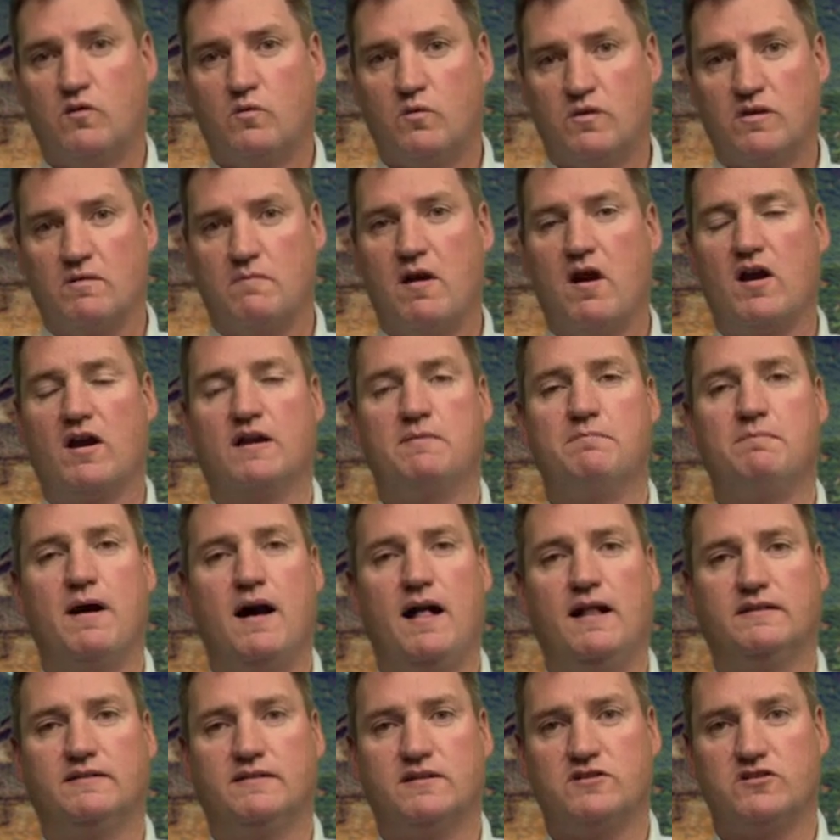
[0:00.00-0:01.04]
with American
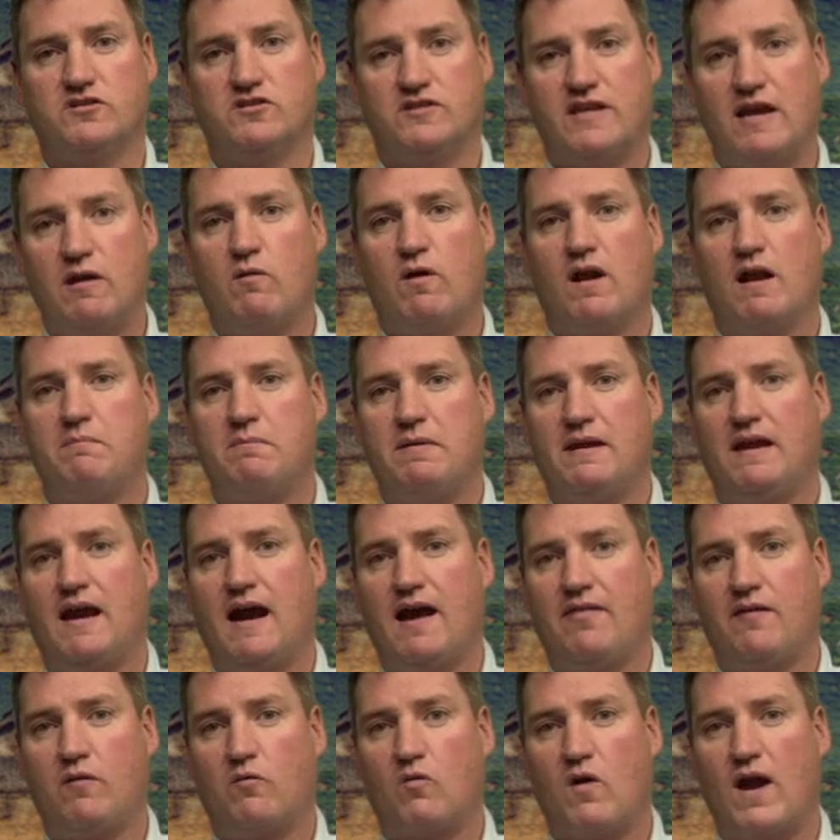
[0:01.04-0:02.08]
politicians. They want to be
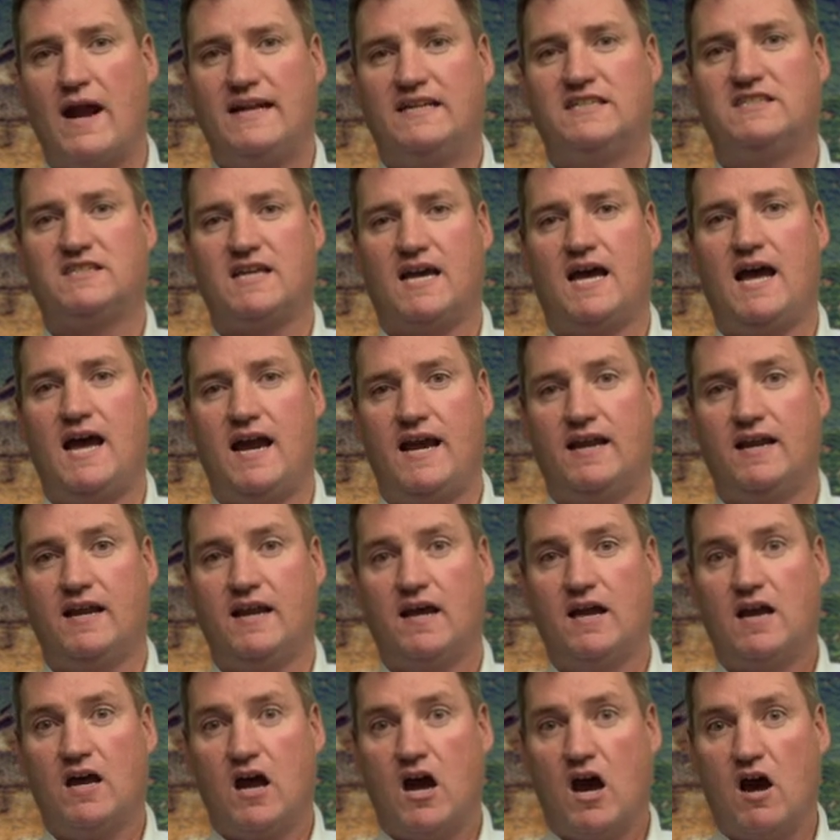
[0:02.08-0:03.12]
on the right side
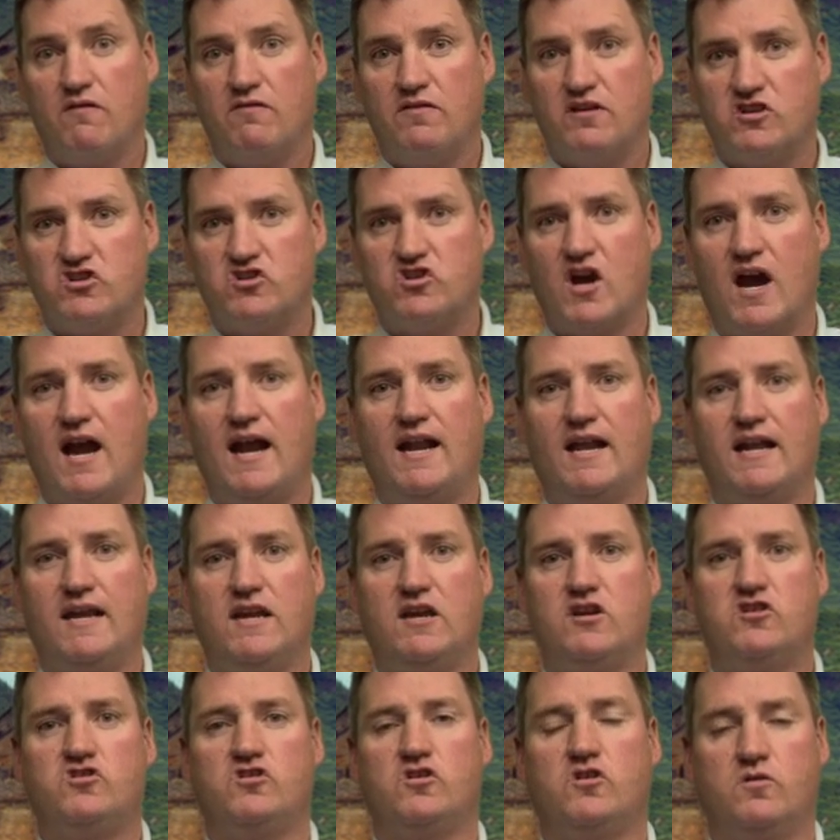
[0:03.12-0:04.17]
of the China
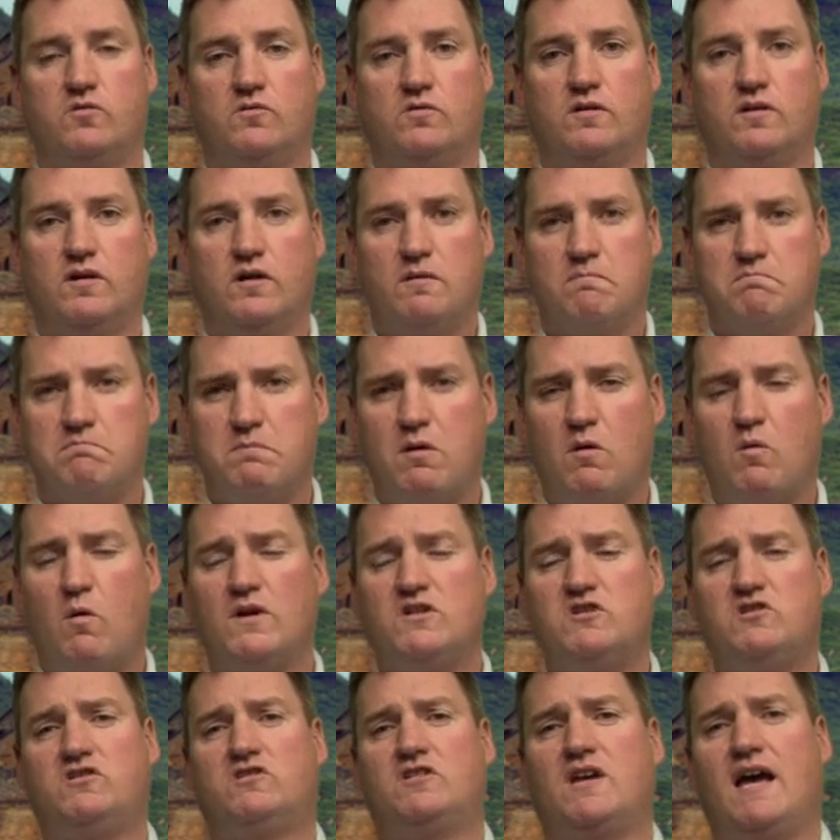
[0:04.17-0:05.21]
issue. But
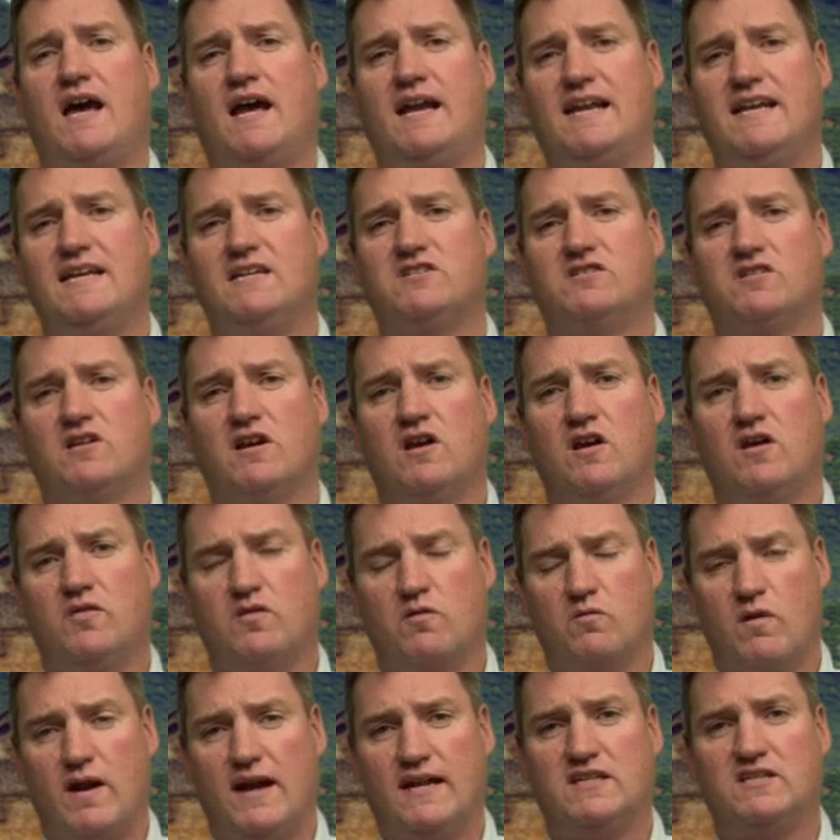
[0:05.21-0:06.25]
which side is
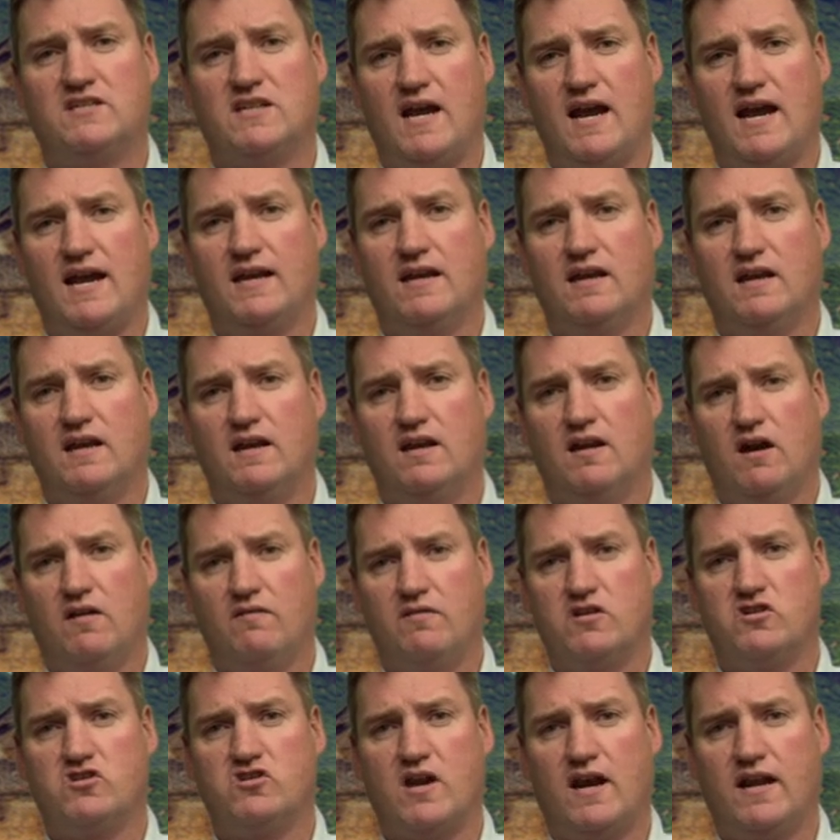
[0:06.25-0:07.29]
the right side
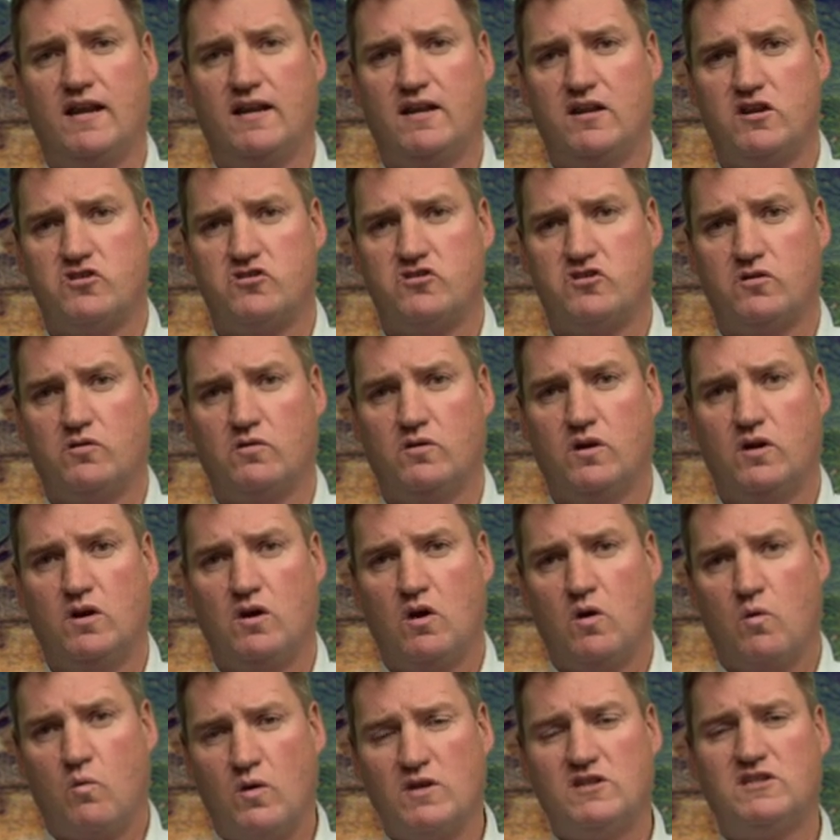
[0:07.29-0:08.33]
of the China issue?
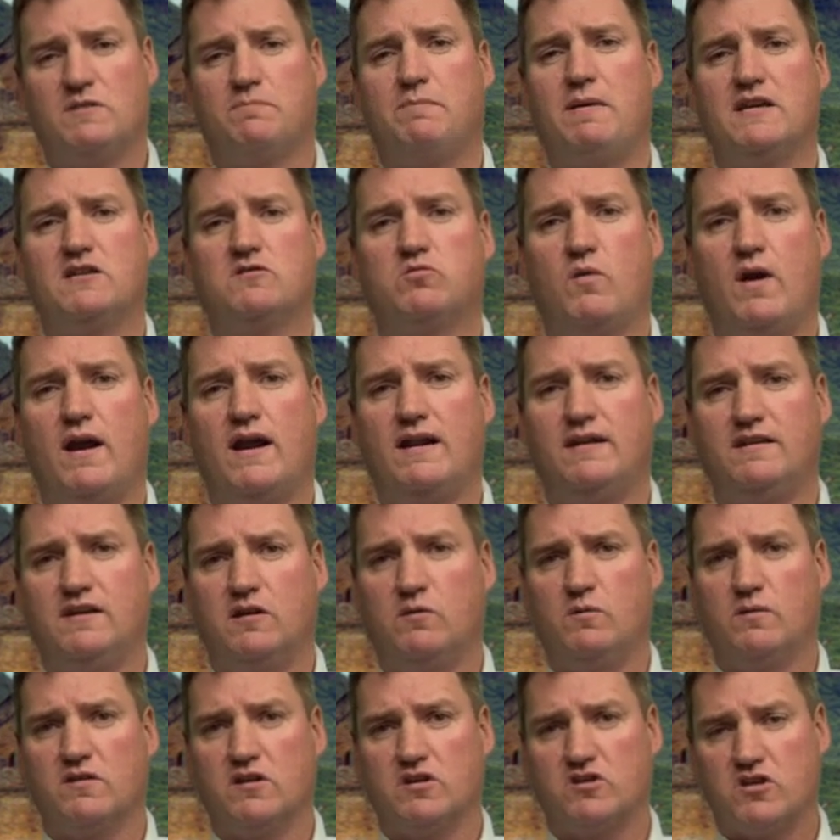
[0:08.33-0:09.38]
What's the best way to
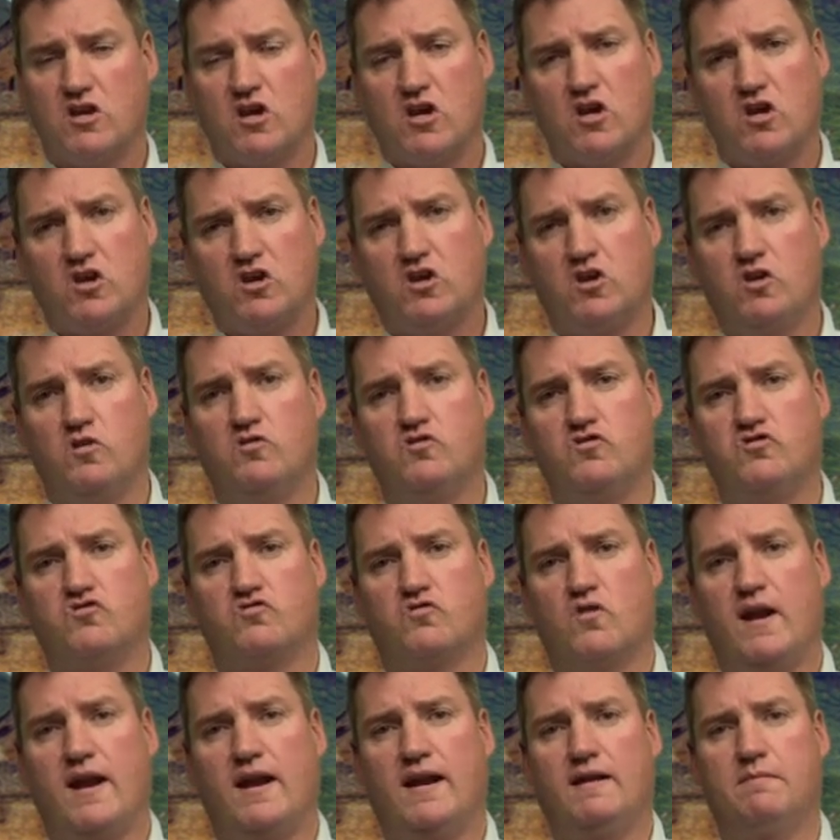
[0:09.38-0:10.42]
deal with this huge
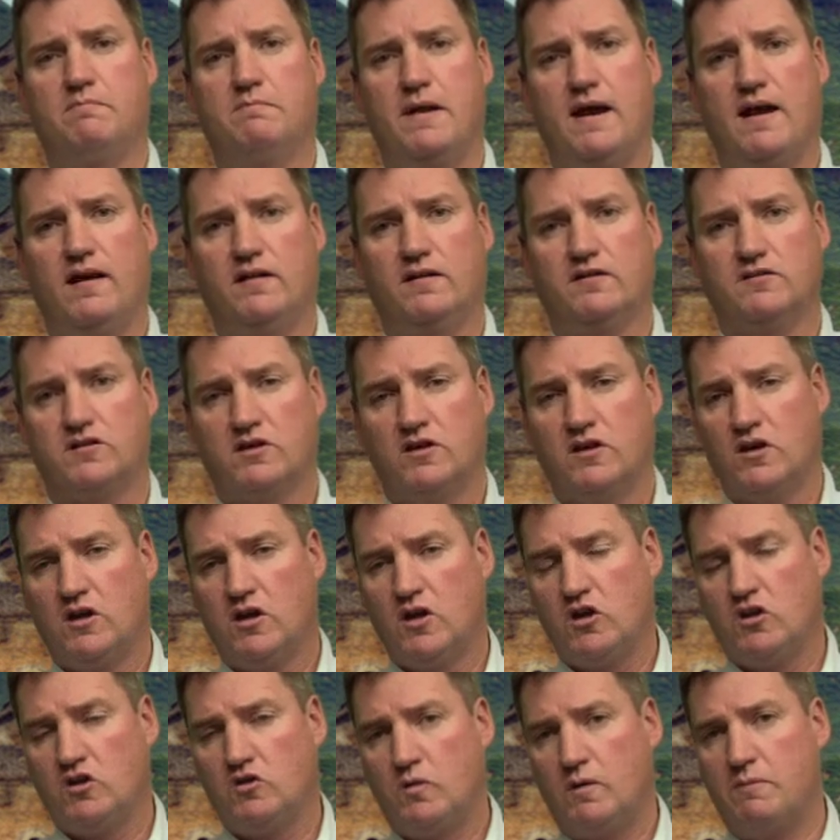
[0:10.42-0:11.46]
trade imbalance?
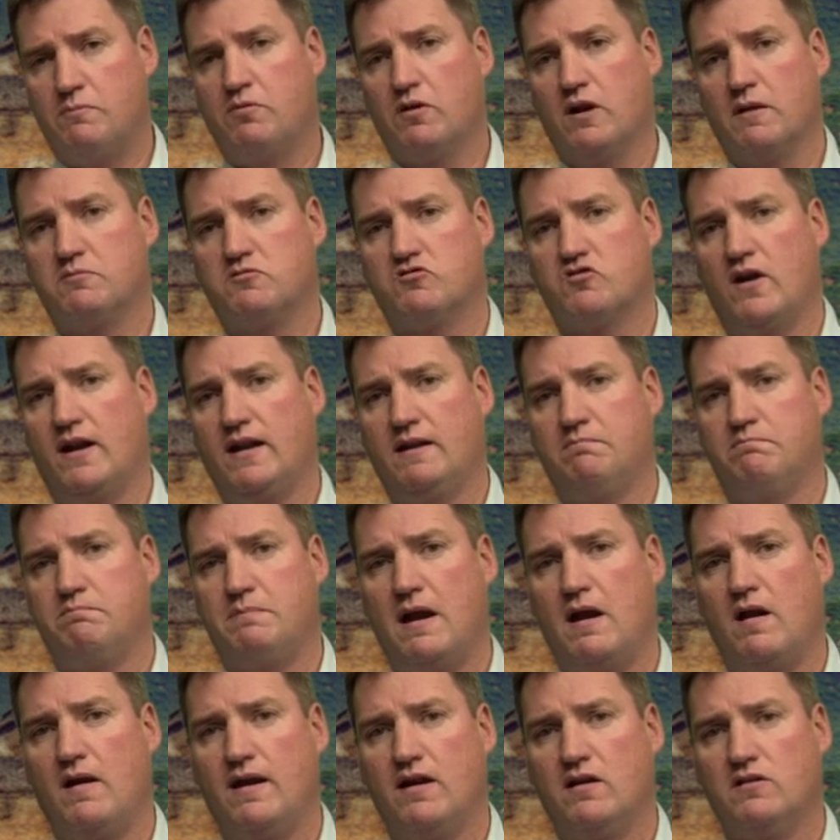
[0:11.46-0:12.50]
Do we put up trade
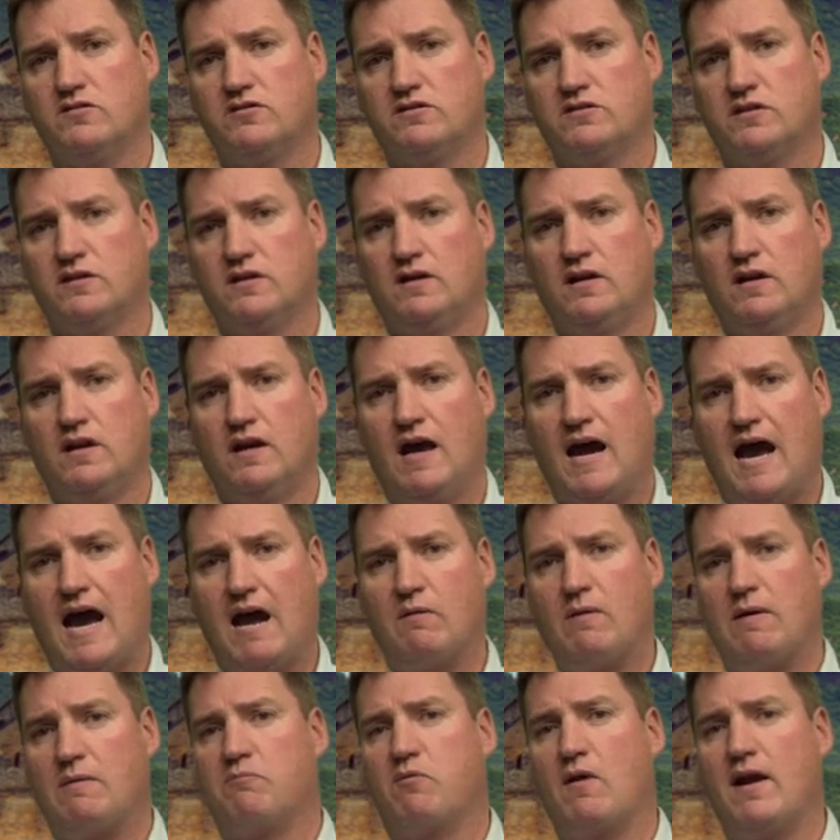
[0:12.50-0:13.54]
barriers?
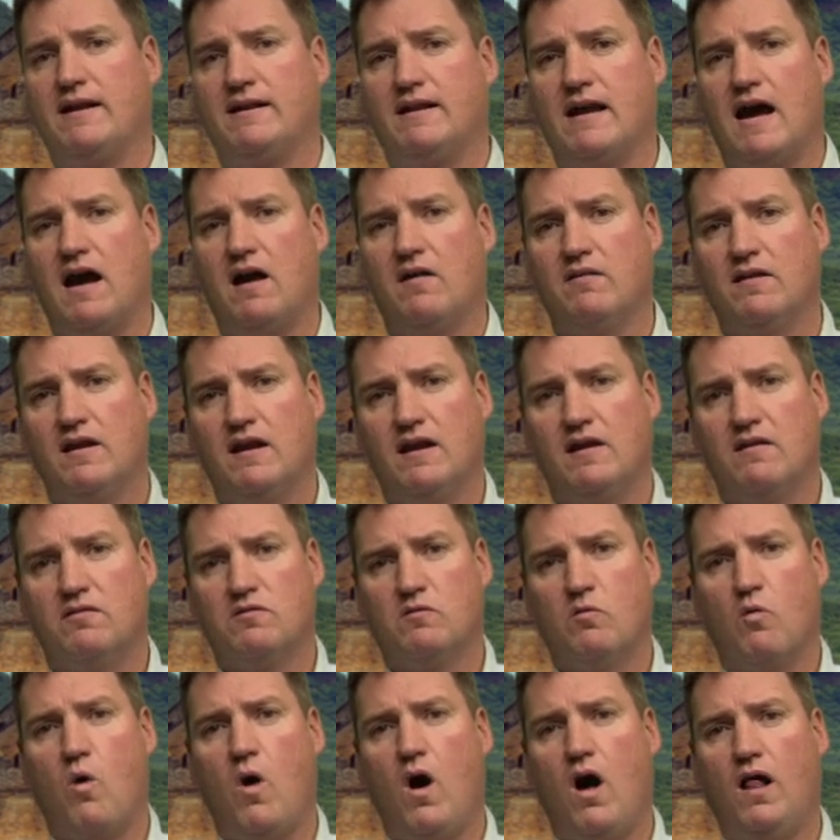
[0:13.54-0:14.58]
How do we break down
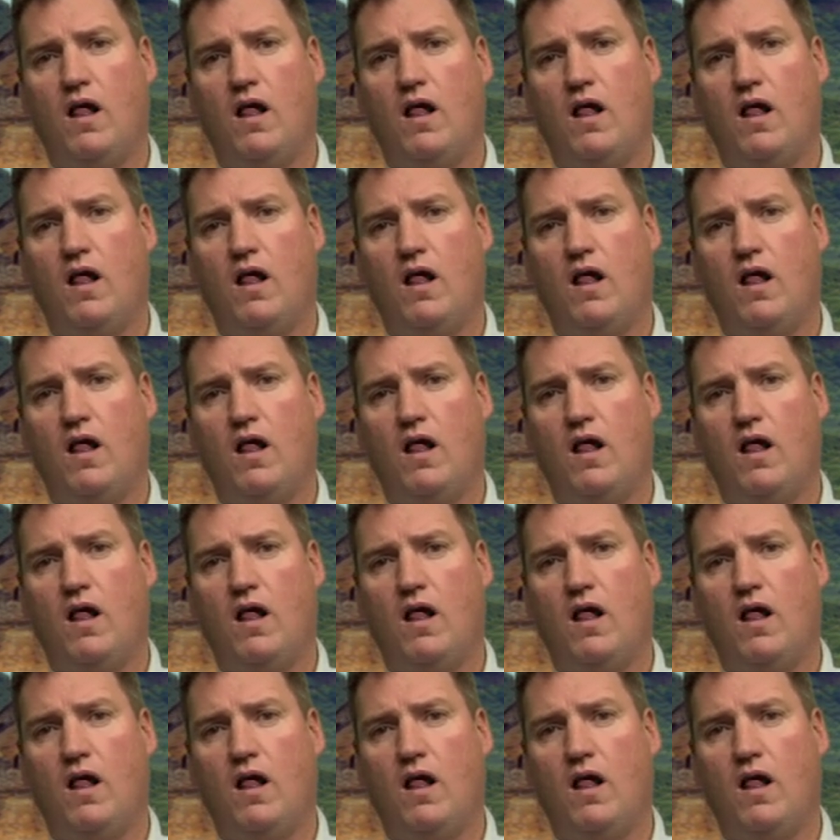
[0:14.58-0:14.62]
the